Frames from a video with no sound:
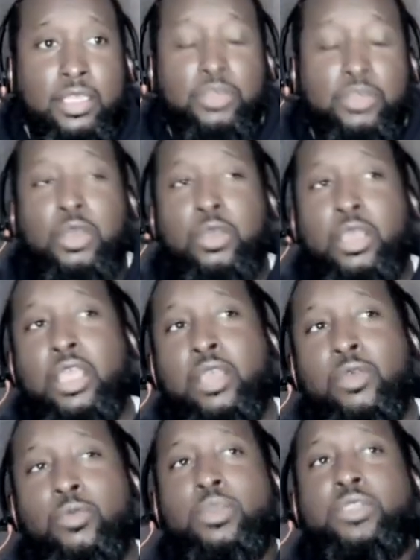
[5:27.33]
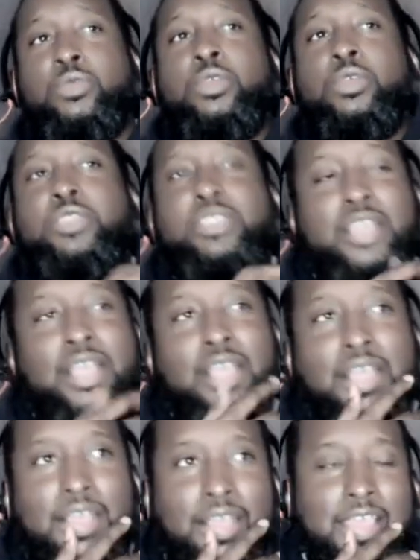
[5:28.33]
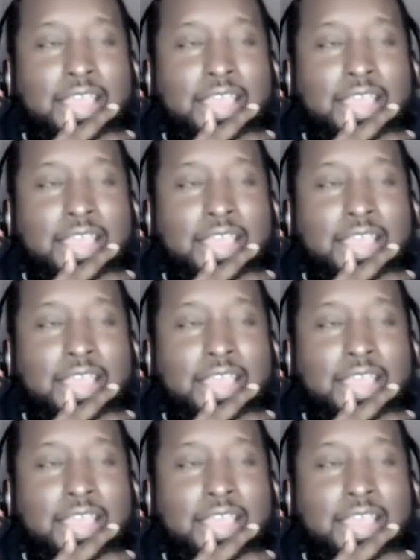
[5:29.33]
You know, and, and what's what's uh,